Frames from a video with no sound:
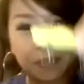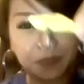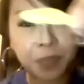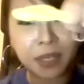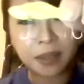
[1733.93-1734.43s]

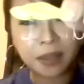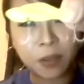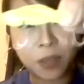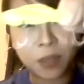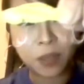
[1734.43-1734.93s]
ah. pink
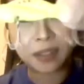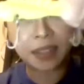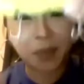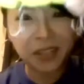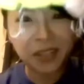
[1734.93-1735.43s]
um, with,
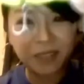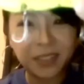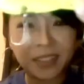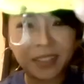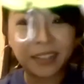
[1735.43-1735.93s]
the with
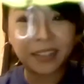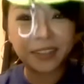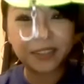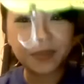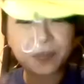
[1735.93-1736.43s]
the
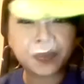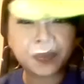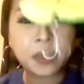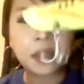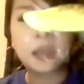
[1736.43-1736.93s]
glitter.
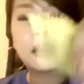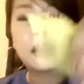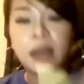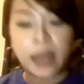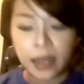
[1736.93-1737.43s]
Yes.
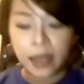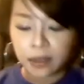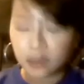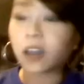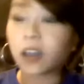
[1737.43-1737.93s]

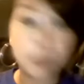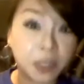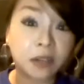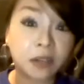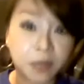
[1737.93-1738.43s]
And caught a
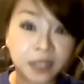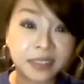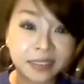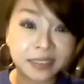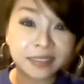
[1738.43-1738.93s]
peacock
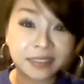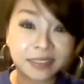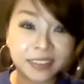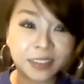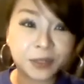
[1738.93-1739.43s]
bass
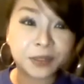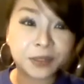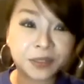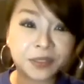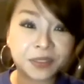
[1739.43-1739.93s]
too.
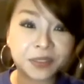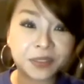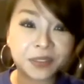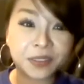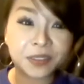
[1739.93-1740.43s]
Mm.
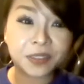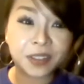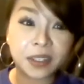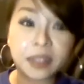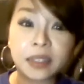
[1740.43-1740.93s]

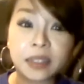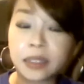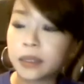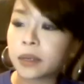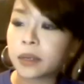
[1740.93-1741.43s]
Oh.
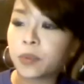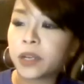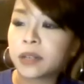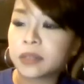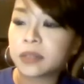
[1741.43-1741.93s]
Yeah,
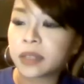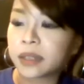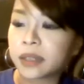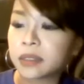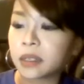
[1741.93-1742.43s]
pretty good
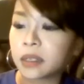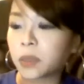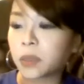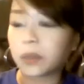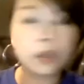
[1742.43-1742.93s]
size as well.